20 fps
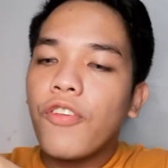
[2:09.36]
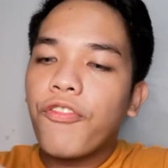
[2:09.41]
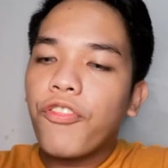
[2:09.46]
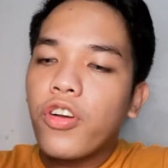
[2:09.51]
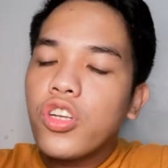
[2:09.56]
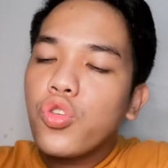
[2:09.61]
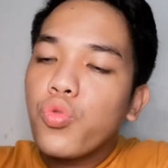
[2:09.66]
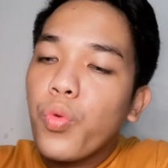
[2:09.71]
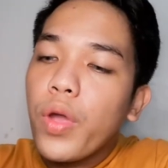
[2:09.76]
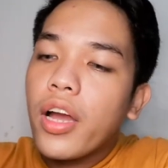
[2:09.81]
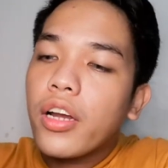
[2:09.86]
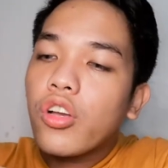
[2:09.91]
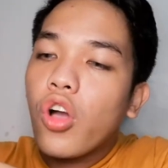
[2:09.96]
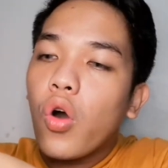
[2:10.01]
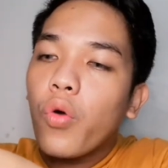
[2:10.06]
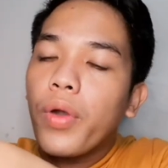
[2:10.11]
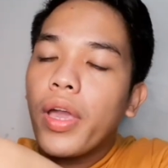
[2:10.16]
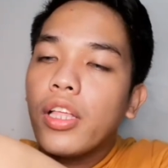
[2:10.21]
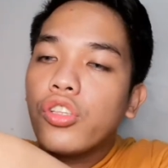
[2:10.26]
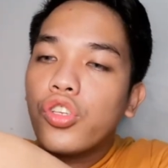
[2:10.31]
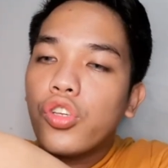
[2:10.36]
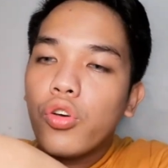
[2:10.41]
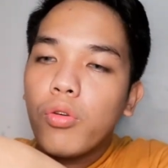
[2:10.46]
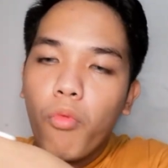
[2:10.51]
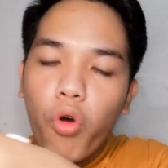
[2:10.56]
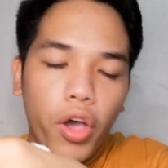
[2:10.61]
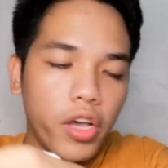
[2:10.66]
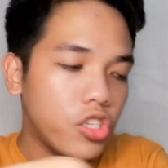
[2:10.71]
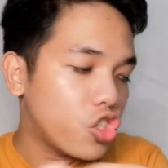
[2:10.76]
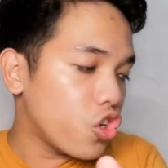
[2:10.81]
first, we are going to
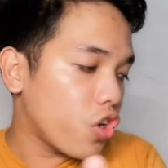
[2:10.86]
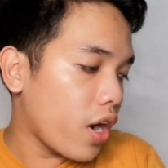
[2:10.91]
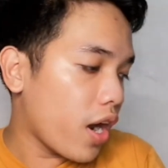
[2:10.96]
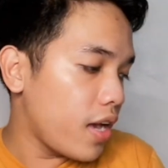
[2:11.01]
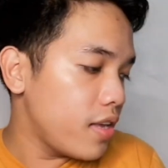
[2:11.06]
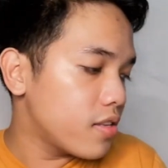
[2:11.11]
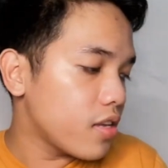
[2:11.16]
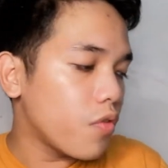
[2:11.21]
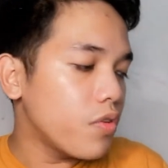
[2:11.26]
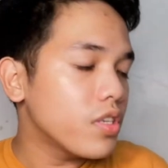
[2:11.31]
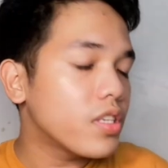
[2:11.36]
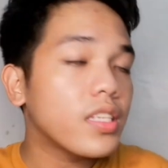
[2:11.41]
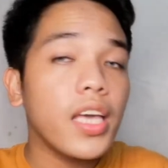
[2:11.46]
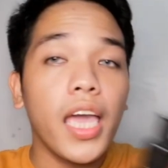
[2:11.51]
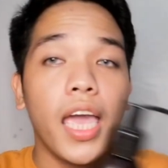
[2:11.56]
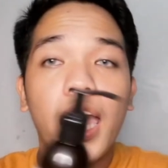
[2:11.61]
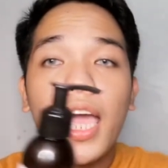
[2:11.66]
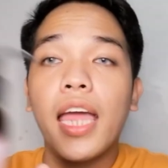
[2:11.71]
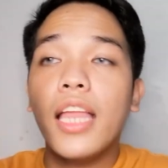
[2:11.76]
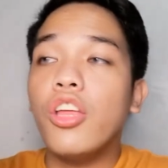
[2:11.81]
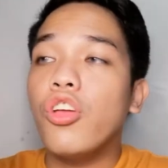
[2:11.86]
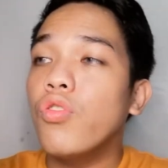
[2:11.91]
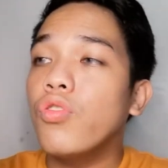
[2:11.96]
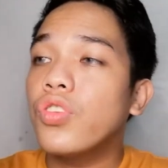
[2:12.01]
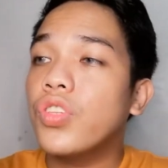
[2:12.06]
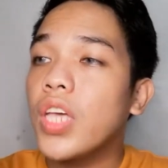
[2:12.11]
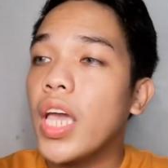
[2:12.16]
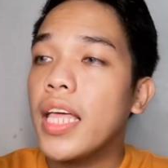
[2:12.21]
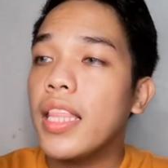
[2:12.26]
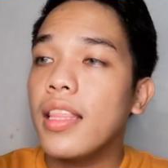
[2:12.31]
moisturize our skin
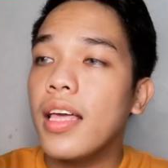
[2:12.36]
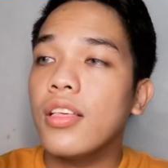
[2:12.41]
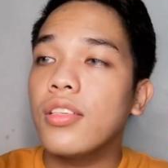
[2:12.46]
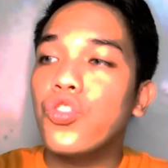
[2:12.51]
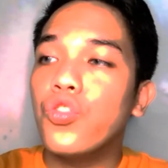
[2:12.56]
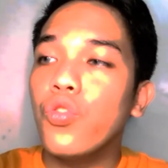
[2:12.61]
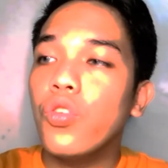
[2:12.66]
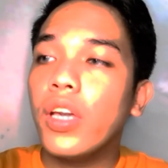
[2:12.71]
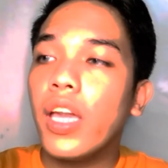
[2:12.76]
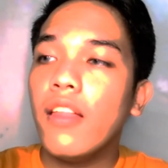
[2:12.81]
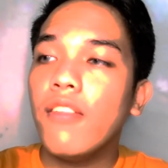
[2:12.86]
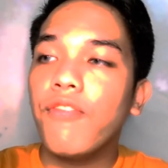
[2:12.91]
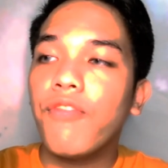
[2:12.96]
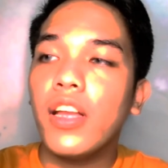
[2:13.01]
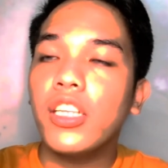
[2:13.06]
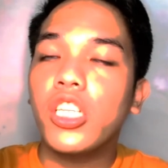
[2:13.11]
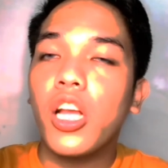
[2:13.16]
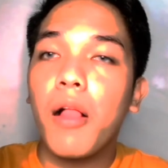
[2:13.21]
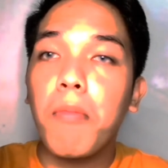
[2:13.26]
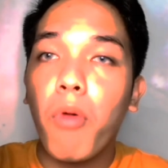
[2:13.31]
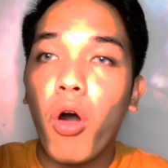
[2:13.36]
using this Sukin Facial